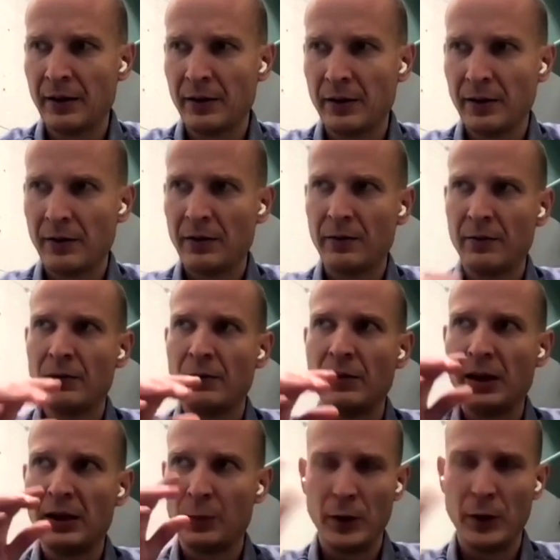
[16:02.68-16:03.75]
and
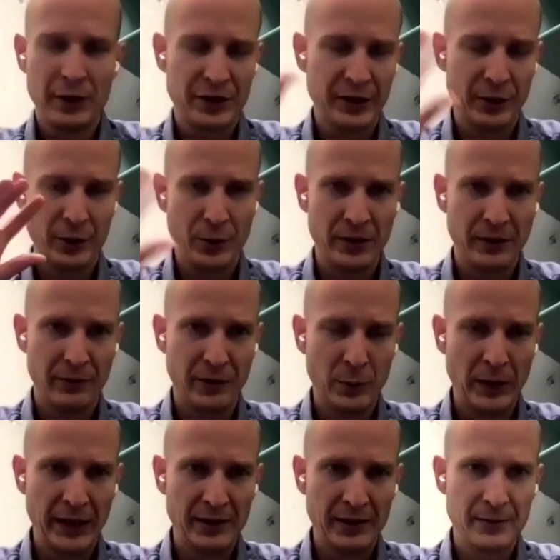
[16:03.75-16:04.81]
it works in two
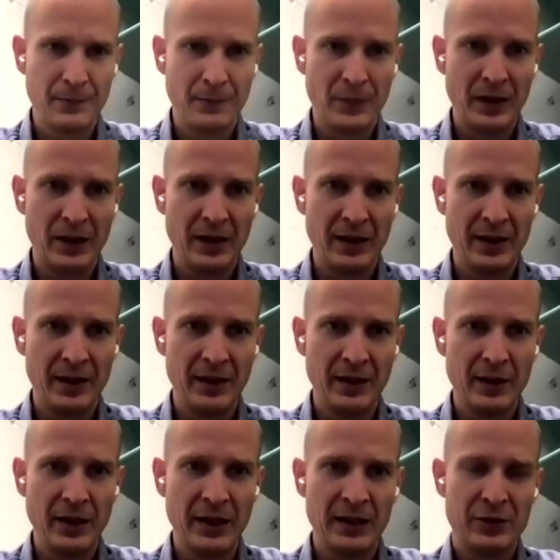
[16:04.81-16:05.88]
different ways.
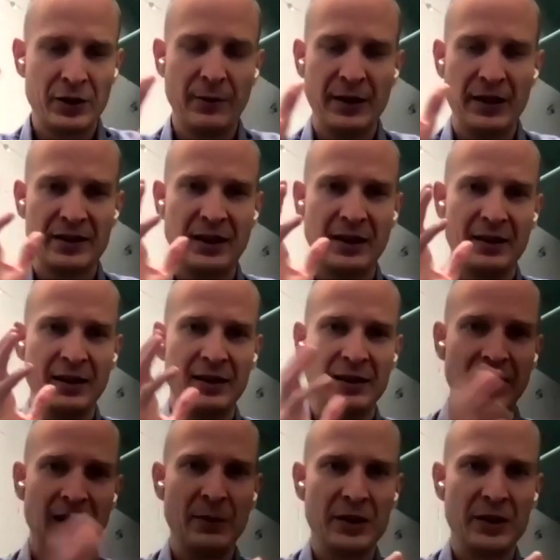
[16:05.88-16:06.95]
In some extent,
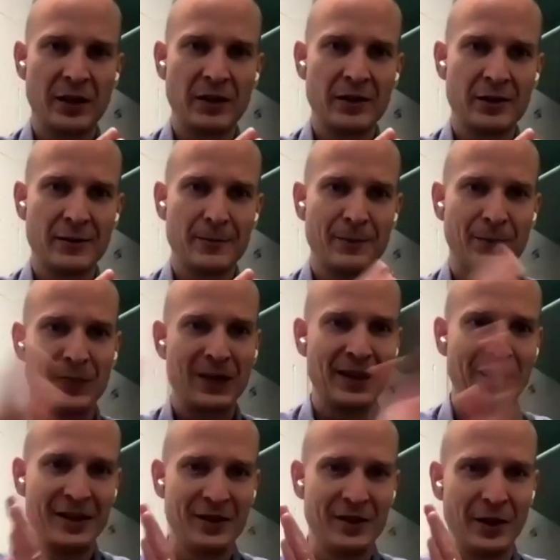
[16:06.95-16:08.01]
it limits us.
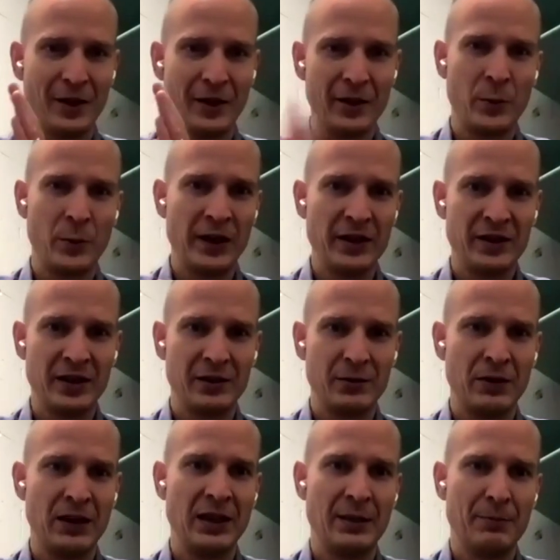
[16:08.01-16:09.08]
In other ways, it
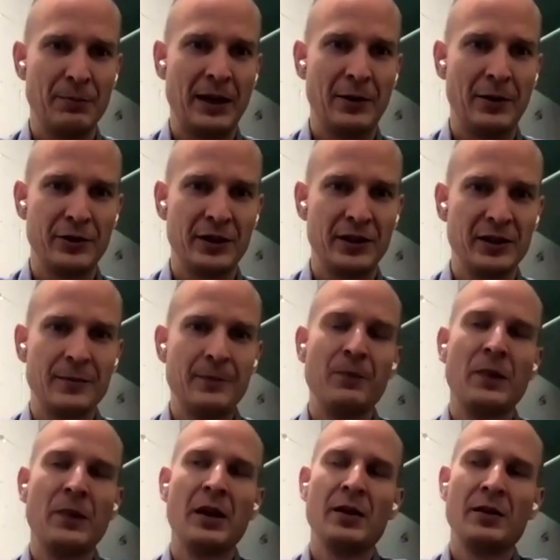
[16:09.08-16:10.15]
really empowers us.
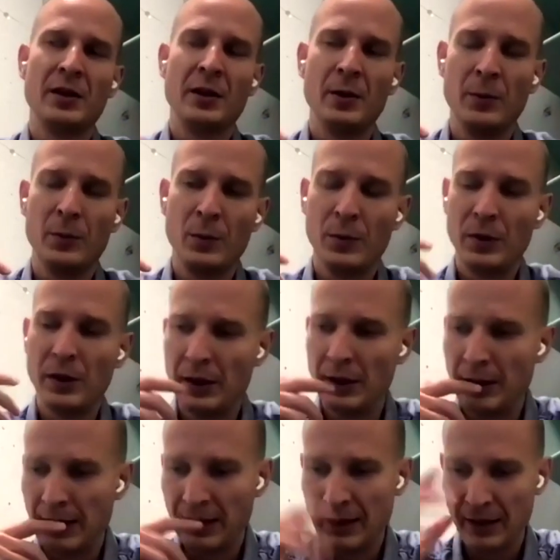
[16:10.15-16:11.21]
So
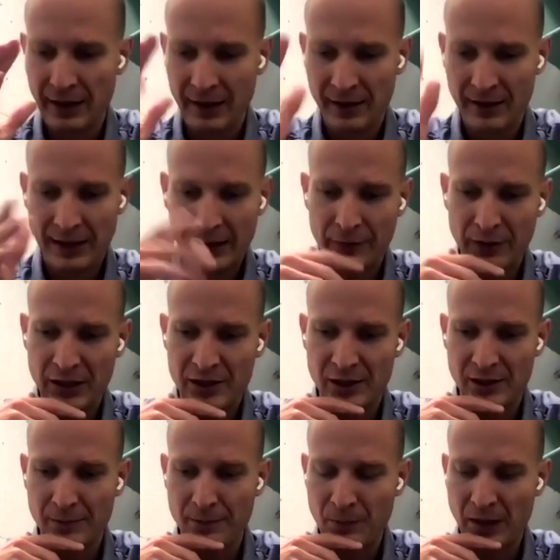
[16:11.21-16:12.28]
uh, in, in that
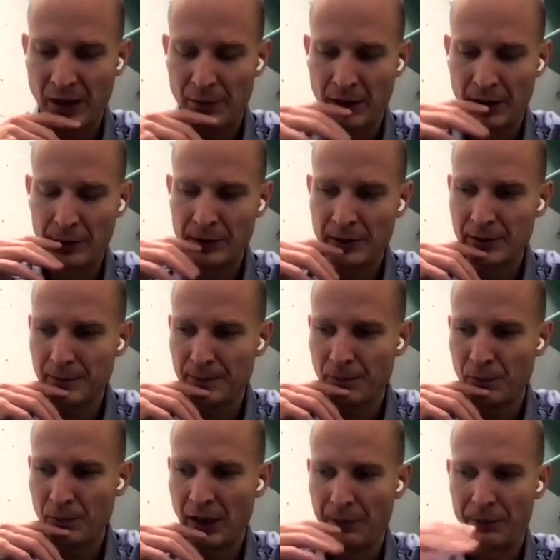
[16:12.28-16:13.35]
mission about
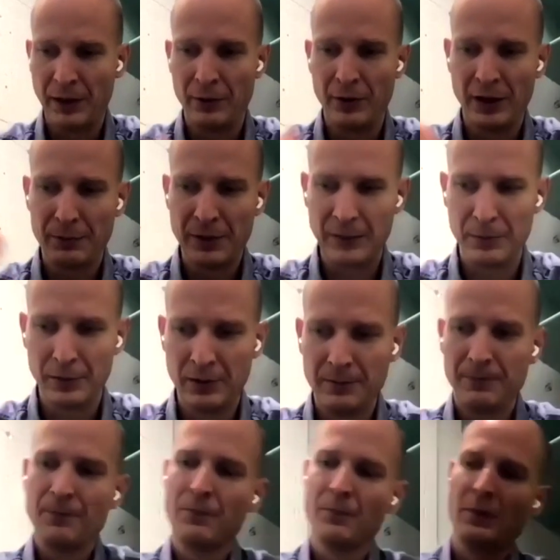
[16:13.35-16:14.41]
empowering
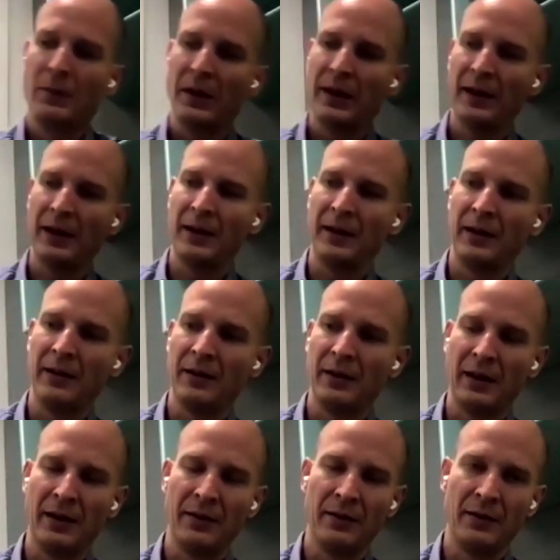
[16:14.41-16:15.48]
people and,
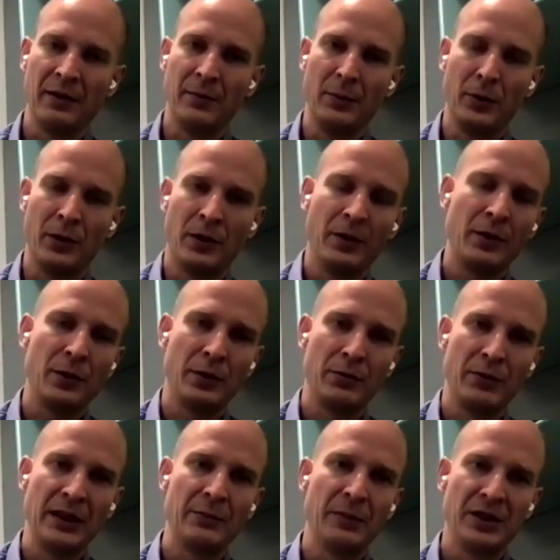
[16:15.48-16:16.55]
and the more
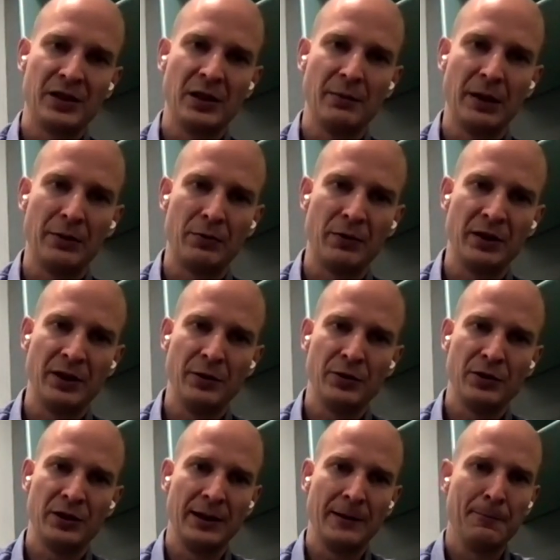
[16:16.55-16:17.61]
concrete mission about
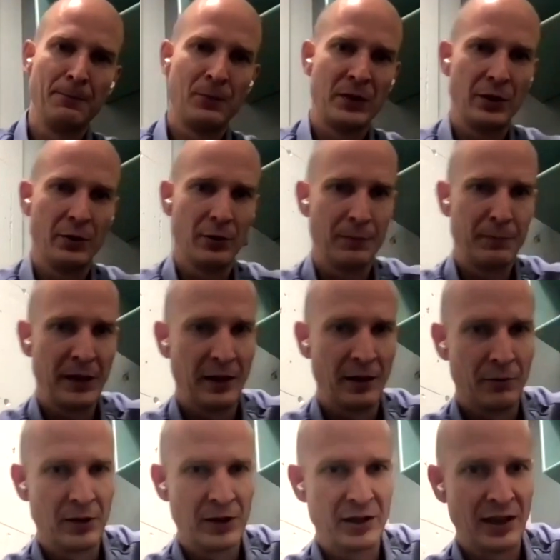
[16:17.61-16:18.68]
reducing
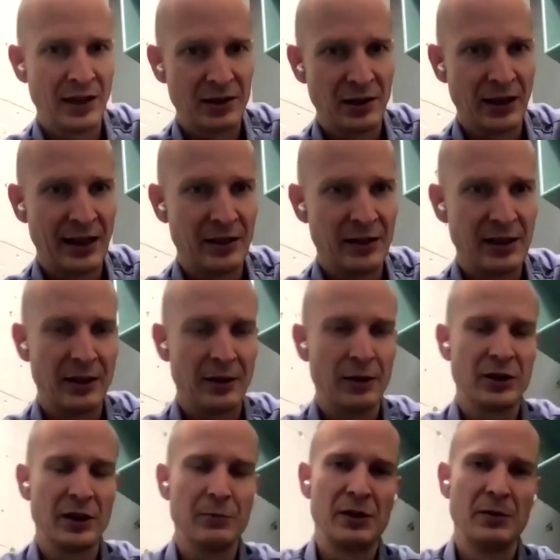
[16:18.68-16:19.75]
European residential energy
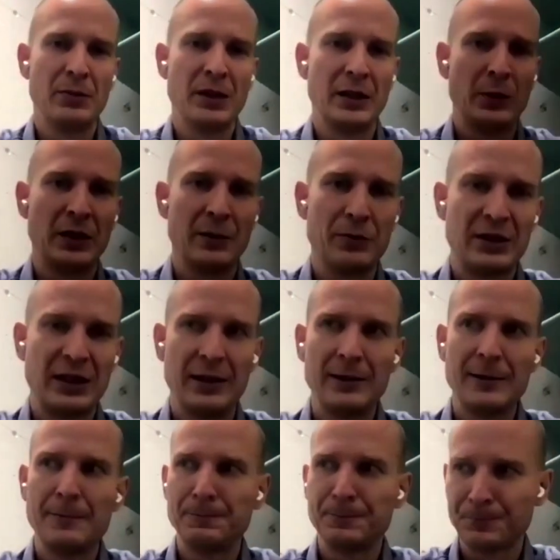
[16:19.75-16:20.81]
consumption by twenty
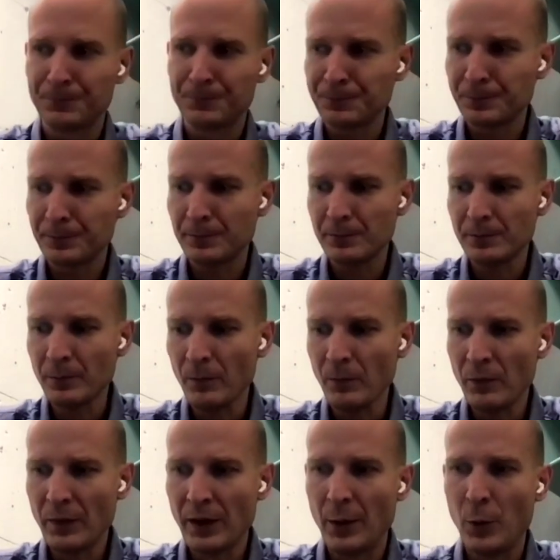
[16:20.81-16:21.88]
percent,
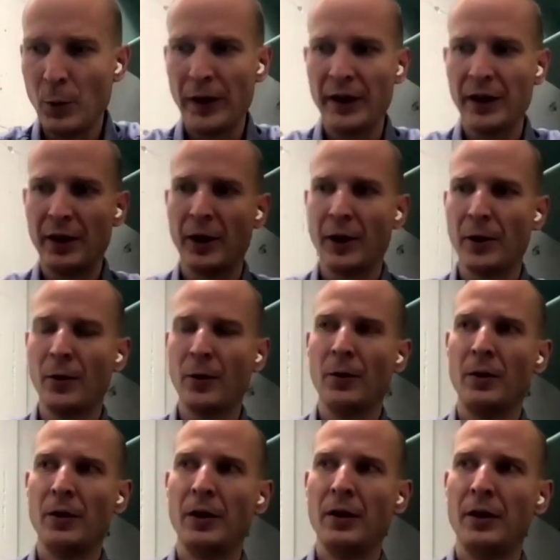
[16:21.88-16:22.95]
we
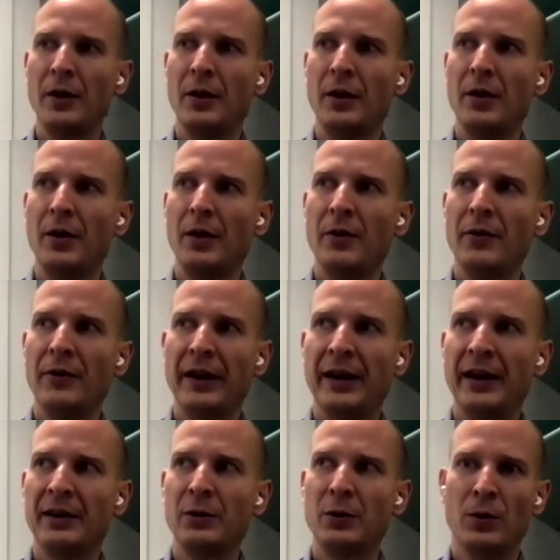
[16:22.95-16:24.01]
know
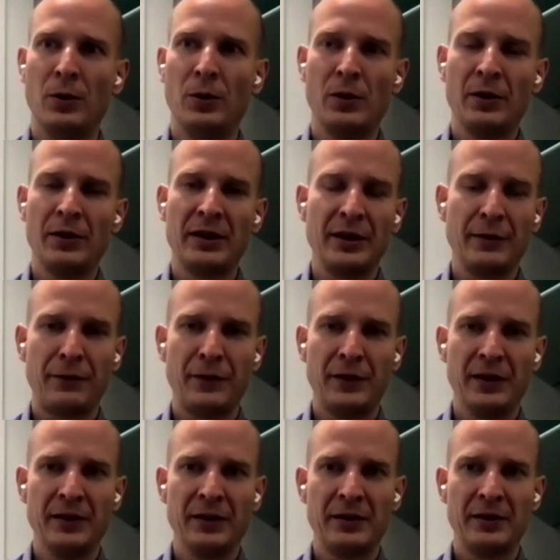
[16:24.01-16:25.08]
that all the
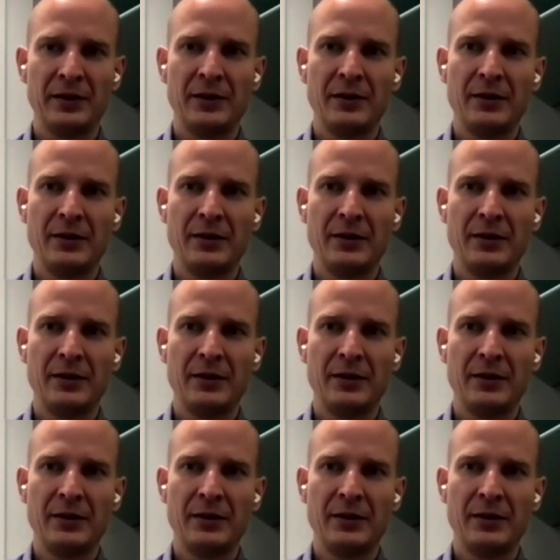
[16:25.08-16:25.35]
different